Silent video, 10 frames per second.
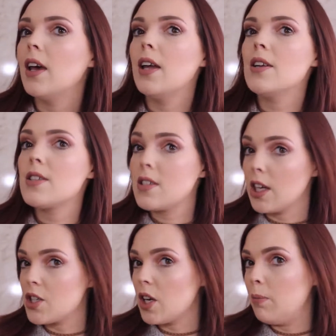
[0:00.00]
it is
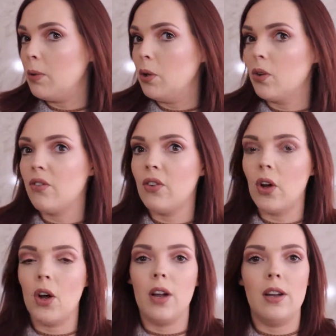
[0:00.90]
such a
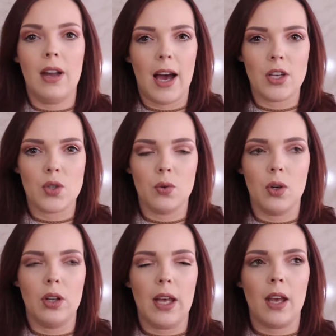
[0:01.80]
beautiful,
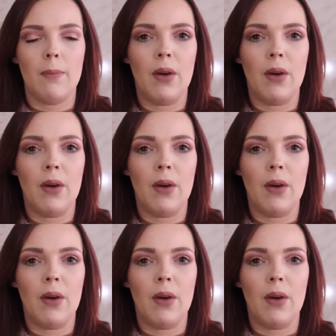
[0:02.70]
natural, like,